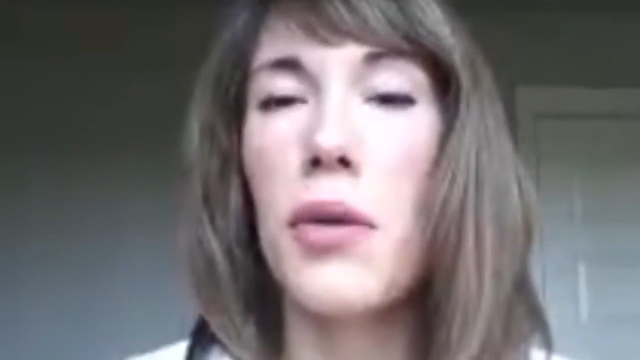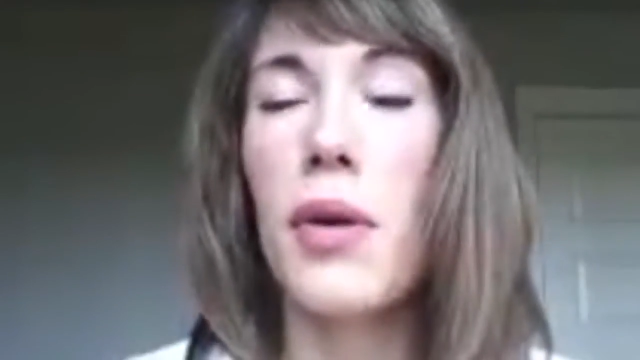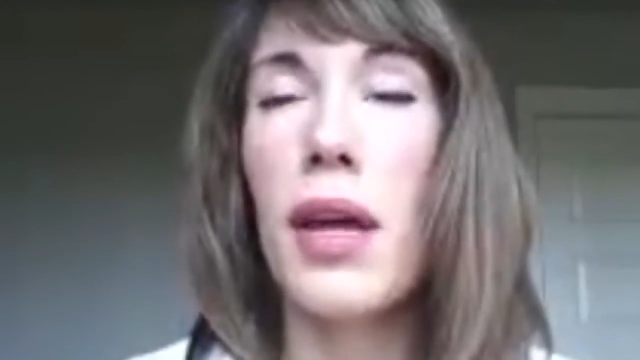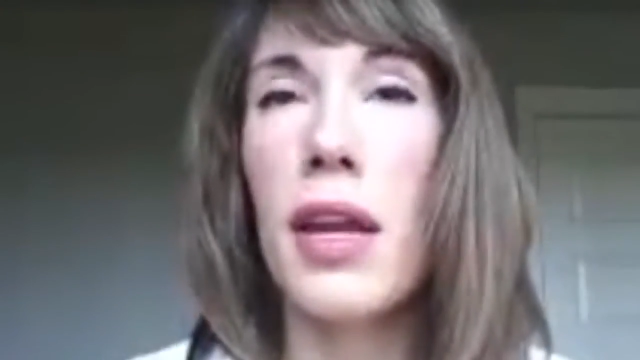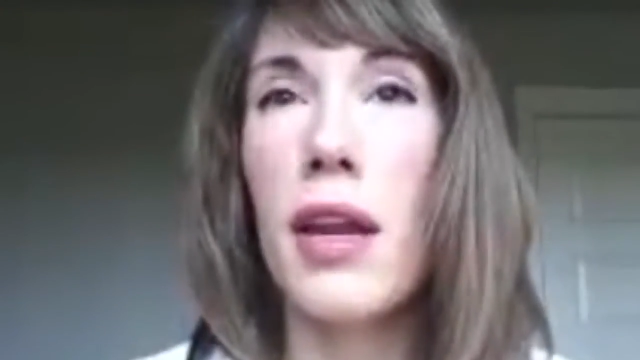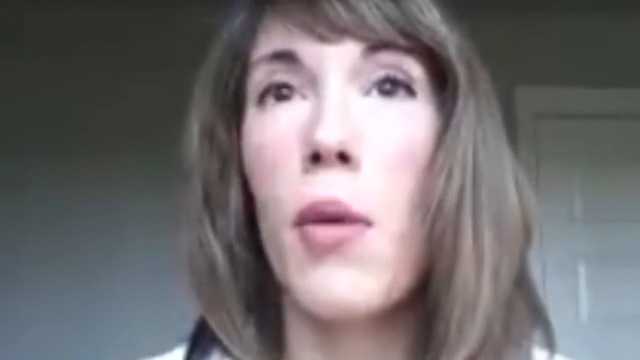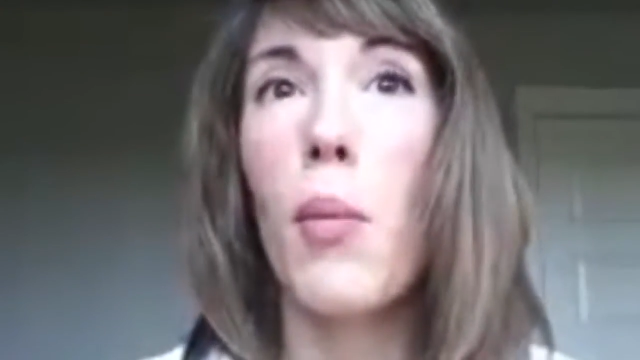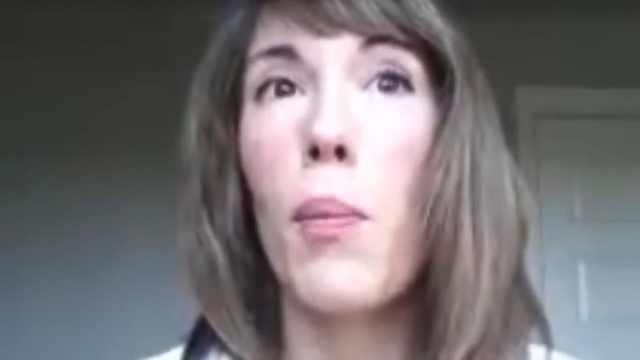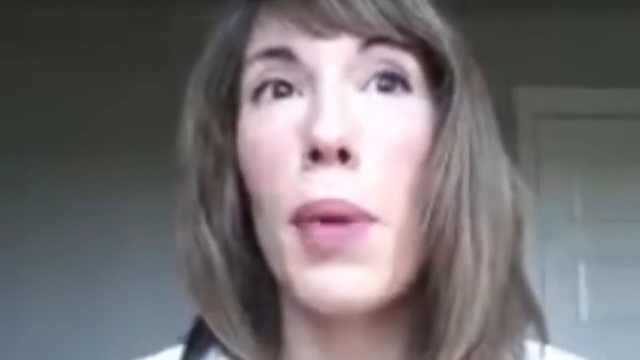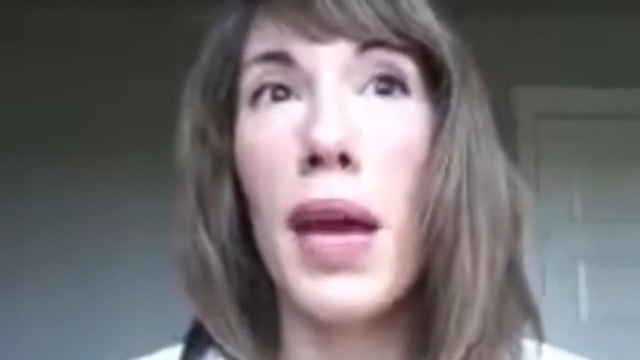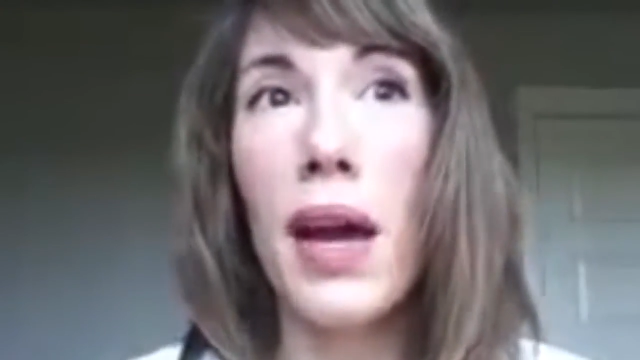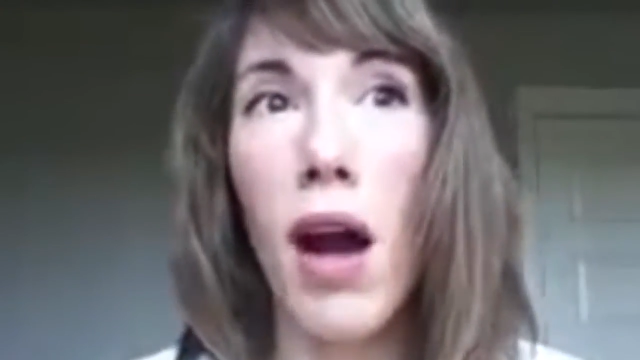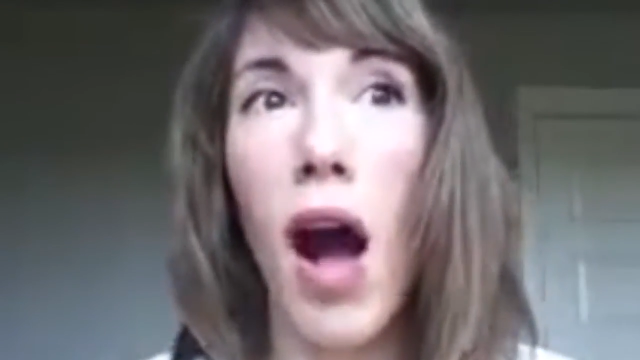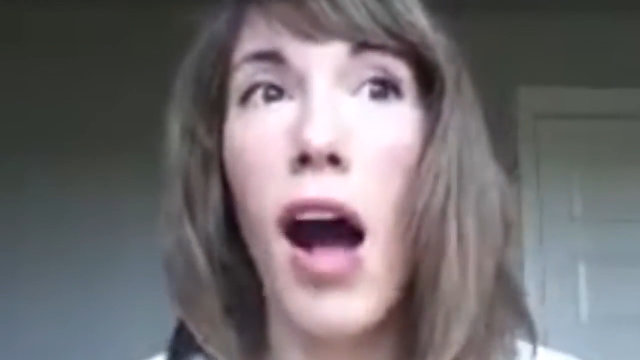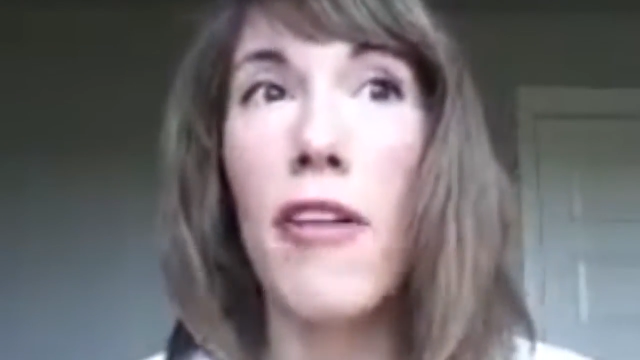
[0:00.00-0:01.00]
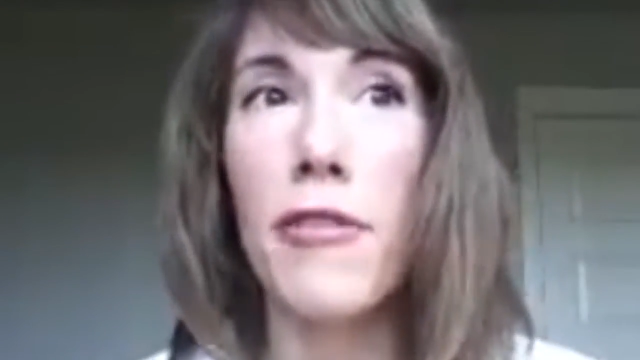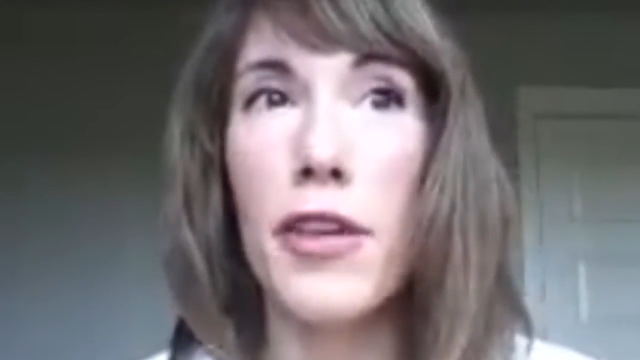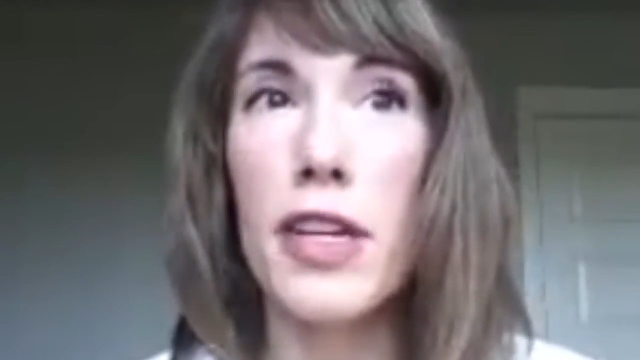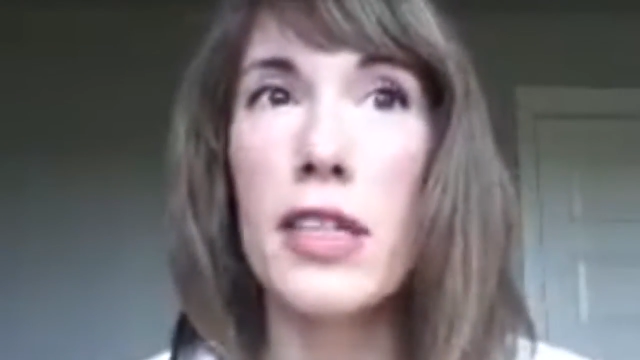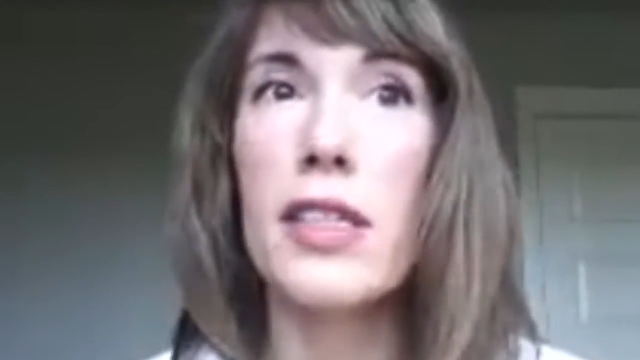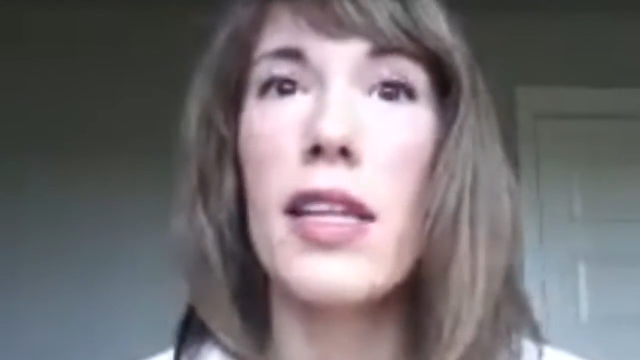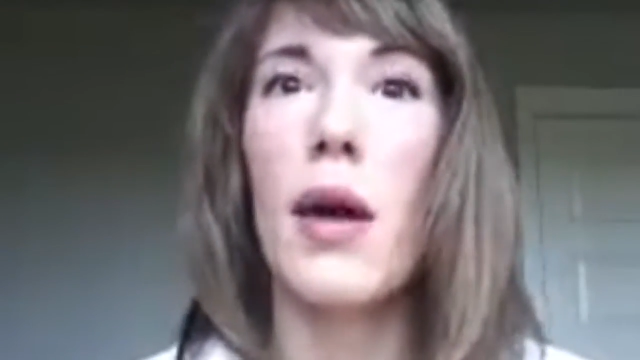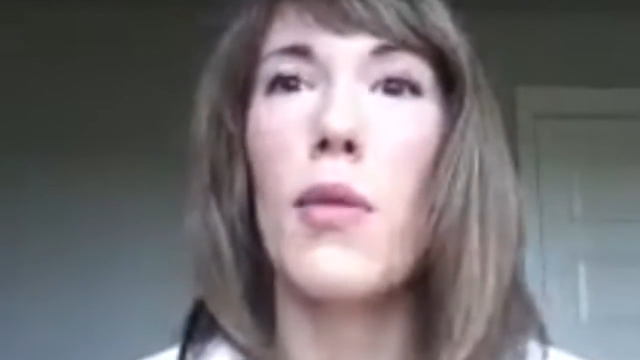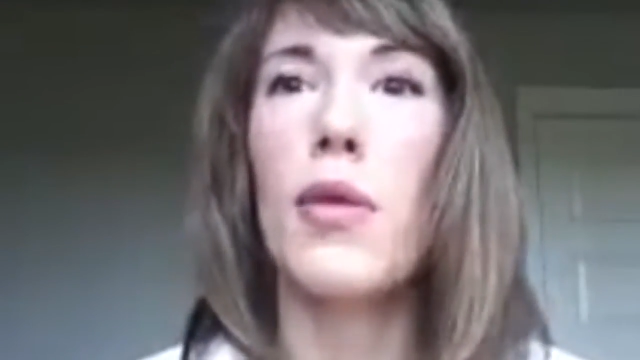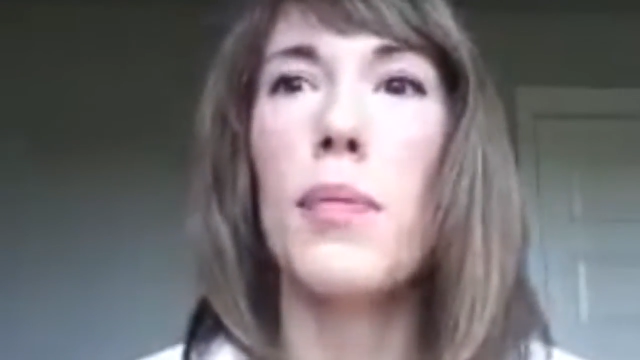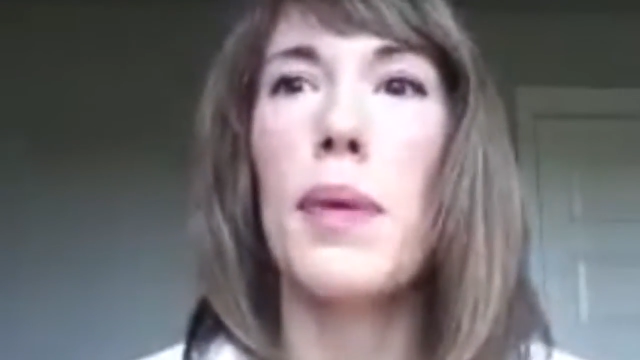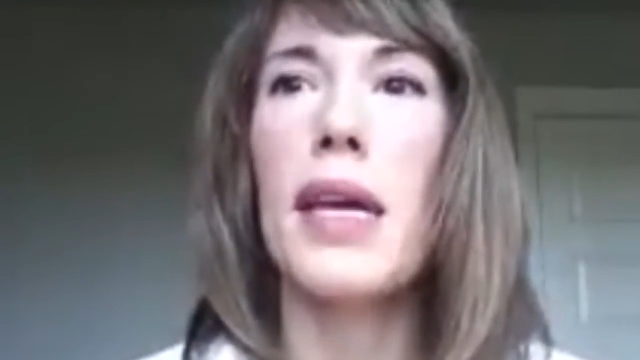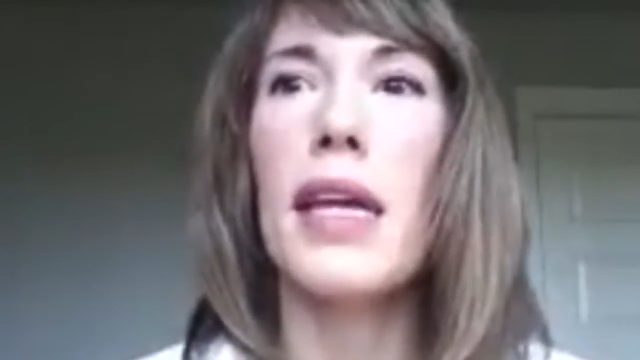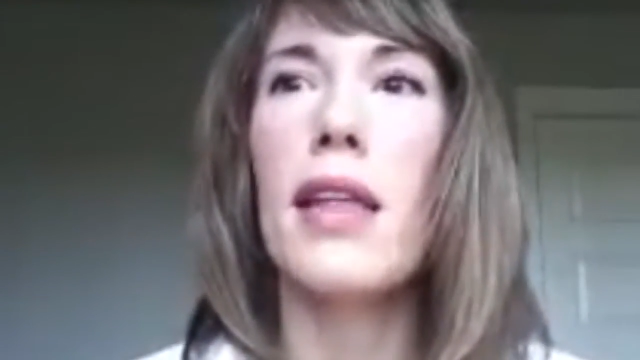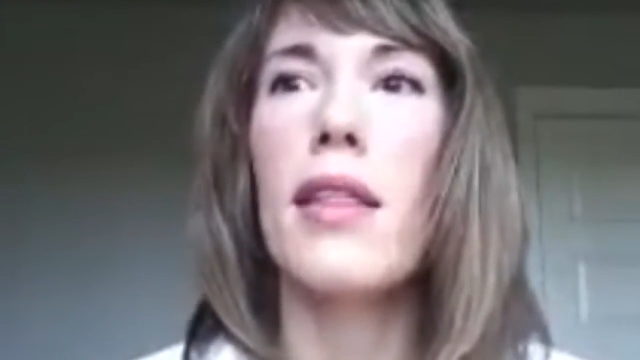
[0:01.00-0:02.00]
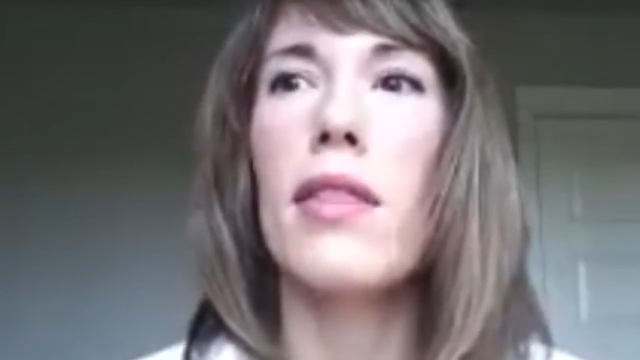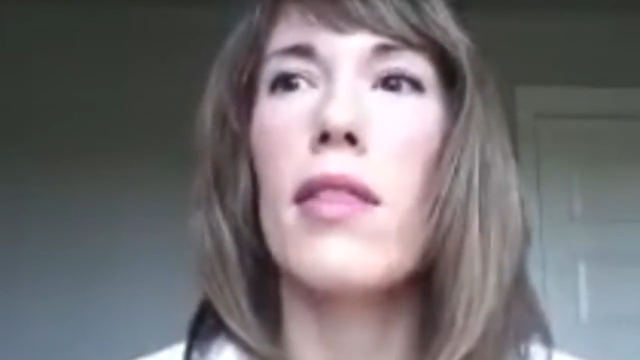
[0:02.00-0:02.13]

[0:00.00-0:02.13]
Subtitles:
And in a big office, that would be,